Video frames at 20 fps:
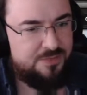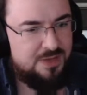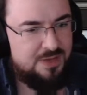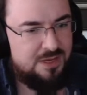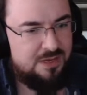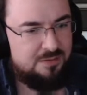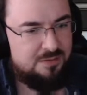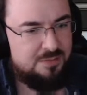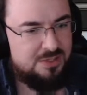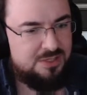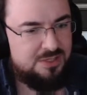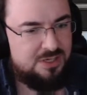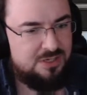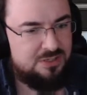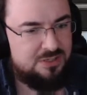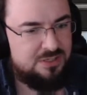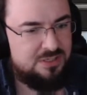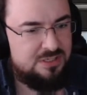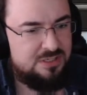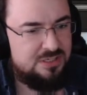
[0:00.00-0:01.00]
I'm as
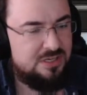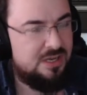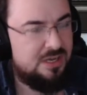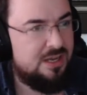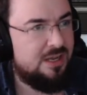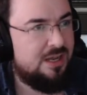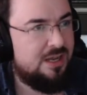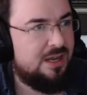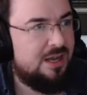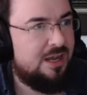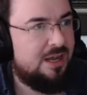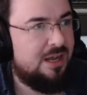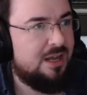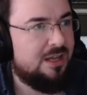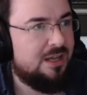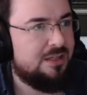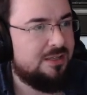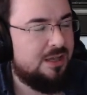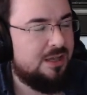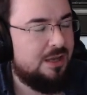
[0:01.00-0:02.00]
Argentina
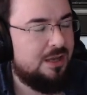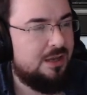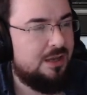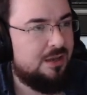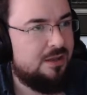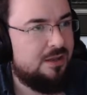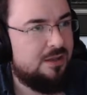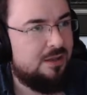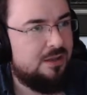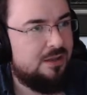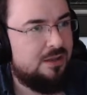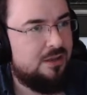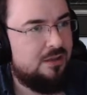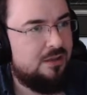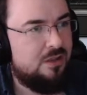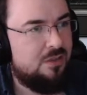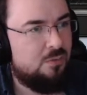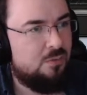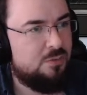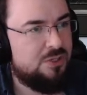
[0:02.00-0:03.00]
and
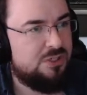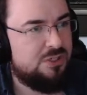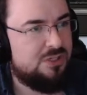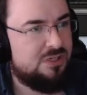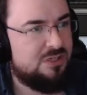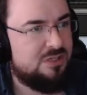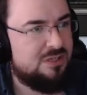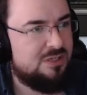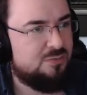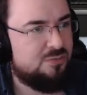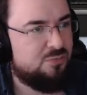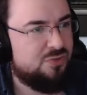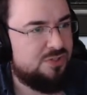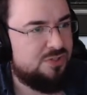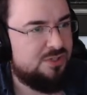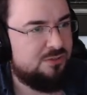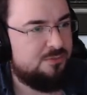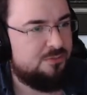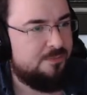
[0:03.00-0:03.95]
Winston is Brazil.